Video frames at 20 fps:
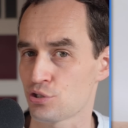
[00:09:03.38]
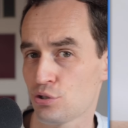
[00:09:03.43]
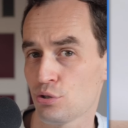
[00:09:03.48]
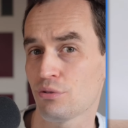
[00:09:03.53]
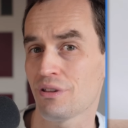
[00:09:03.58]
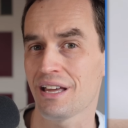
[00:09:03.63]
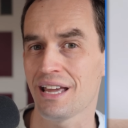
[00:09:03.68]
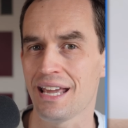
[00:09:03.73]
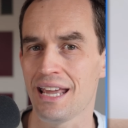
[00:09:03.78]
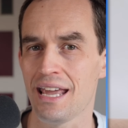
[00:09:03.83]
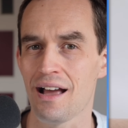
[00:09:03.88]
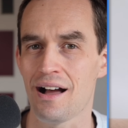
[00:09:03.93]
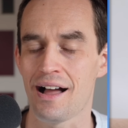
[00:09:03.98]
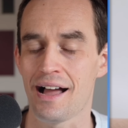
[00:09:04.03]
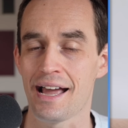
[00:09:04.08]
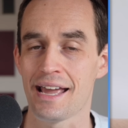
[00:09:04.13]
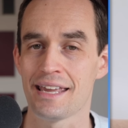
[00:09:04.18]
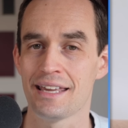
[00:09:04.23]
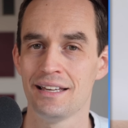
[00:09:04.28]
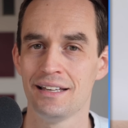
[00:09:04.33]
to the
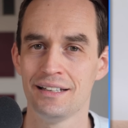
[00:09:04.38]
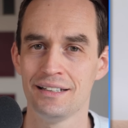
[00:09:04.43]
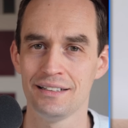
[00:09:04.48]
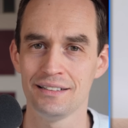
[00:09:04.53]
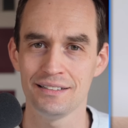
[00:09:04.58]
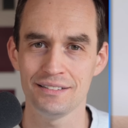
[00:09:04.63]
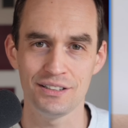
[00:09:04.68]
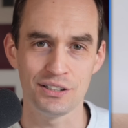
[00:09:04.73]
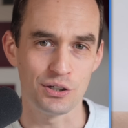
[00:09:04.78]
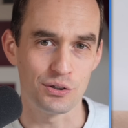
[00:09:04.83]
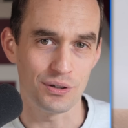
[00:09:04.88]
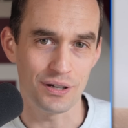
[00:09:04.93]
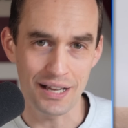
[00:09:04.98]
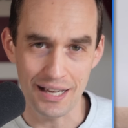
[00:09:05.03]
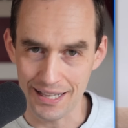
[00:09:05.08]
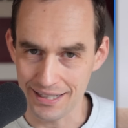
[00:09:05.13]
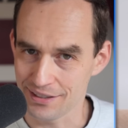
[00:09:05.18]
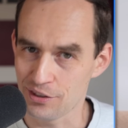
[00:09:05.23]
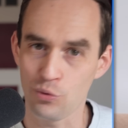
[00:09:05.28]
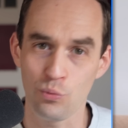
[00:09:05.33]
AI, you know,
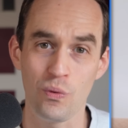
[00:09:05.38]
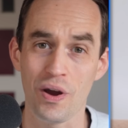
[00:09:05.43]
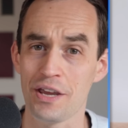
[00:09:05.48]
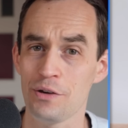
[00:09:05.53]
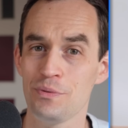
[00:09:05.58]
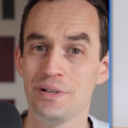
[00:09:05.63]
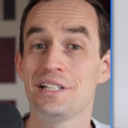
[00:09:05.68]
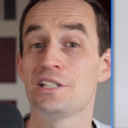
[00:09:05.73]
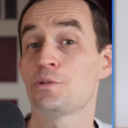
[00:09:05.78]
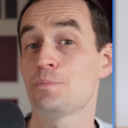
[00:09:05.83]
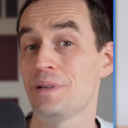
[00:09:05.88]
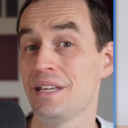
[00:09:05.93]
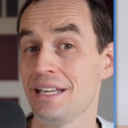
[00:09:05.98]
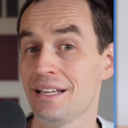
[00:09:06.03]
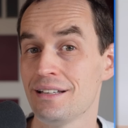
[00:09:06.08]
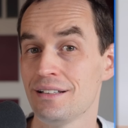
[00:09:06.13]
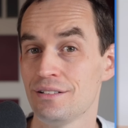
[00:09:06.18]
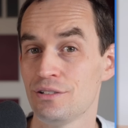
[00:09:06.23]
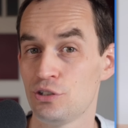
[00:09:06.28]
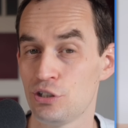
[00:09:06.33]
the way we'd
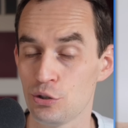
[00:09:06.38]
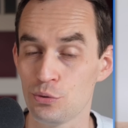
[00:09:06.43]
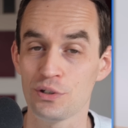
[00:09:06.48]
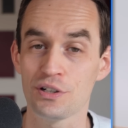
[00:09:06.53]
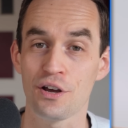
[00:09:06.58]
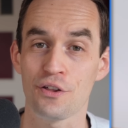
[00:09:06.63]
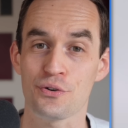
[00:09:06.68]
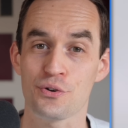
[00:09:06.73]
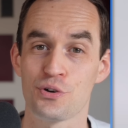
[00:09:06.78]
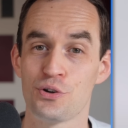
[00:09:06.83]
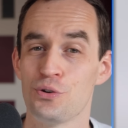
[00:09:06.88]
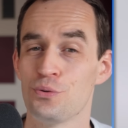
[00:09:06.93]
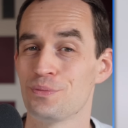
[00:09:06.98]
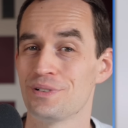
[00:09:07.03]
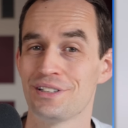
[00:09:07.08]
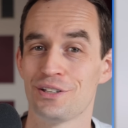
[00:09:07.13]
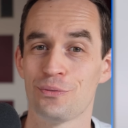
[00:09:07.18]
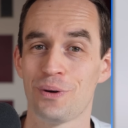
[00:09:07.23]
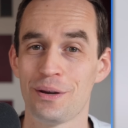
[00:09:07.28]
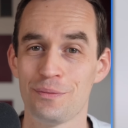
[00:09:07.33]
speak to another
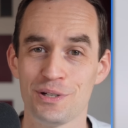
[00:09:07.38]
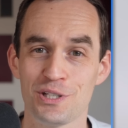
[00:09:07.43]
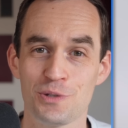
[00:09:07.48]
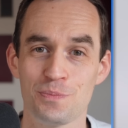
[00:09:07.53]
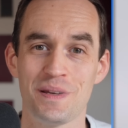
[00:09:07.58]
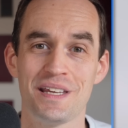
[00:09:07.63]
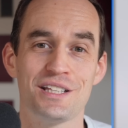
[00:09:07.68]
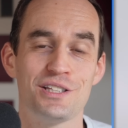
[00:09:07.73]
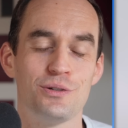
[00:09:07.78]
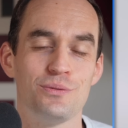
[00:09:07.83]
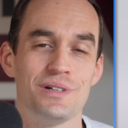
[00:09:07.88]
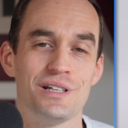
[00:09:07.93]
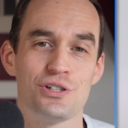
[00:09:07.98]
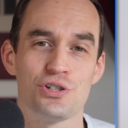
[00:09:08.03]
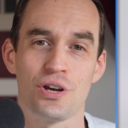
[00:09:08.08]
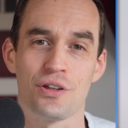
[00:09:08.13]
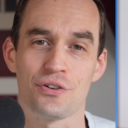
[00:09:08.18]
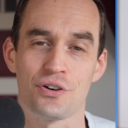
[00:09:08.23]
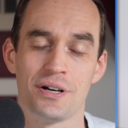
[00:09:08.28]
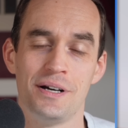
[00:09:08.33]
human, the way we'd speak to each
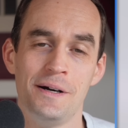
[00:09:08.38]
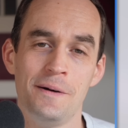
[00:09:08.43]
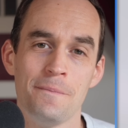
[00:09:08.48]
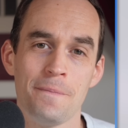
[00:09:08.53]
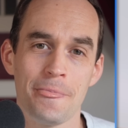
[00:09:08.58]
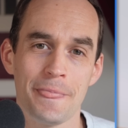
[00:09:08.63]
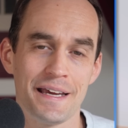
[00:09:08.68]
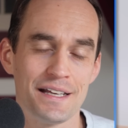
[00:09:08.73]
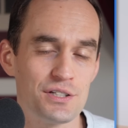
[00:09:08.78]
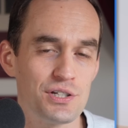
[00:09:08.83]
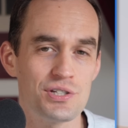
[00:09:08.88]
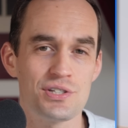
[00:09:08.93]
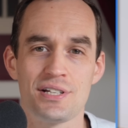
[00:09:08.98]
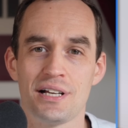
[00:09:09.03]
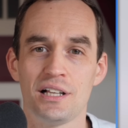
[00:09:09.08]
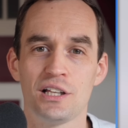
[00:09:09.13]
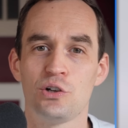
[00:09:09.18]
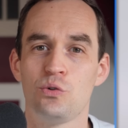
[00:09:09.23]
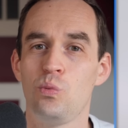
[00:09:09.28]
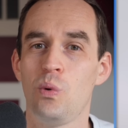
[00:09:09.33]
other, and just
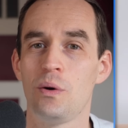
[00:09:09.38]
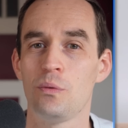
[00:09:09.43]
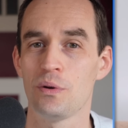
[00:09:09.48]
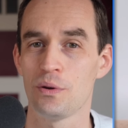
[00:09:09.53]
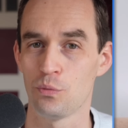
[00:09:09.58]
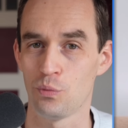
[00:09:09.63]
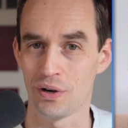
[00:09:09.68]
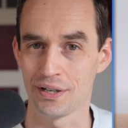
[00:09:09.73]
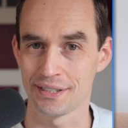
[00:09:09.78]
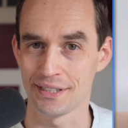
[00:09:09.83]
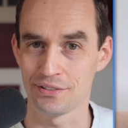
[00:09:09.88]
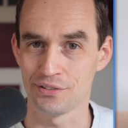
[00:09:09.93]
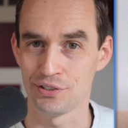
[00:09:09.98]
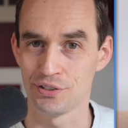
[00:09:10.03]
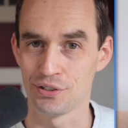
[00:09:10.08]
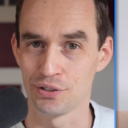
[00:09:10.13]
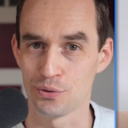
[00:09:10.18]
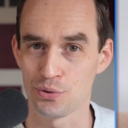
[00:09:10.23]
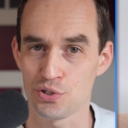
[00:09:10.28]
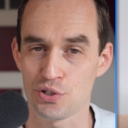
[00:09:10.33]
tell it what we want it to
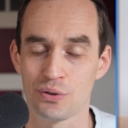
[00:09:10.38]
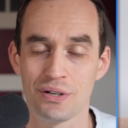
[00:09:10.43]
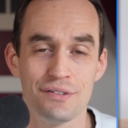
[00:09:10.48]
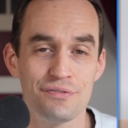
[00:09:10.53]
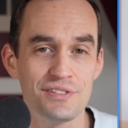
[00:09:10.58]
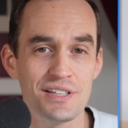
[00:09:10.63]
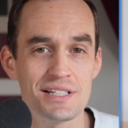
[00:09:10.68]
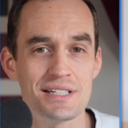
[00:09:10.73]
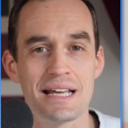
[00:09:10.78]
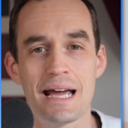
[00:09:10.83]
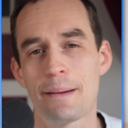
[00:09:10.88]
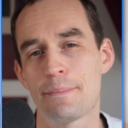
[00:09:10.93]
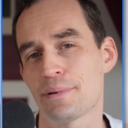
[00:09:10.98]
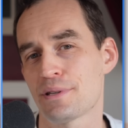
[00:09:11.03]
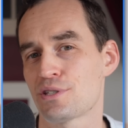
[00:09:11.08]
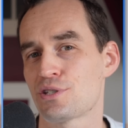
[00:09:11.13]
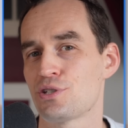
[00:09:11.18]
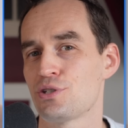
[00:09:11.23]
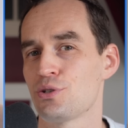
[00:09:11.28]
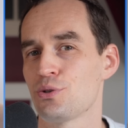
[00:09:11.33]
do. So if this
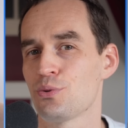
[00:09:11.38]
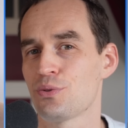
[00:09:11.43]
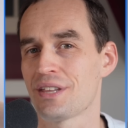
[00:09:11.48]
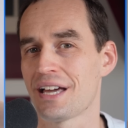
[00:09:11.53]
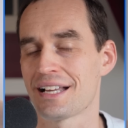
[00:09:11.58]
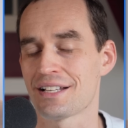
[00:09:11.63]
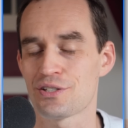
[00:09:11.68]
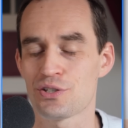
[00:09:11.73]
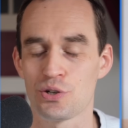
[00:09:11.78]
happens, do that.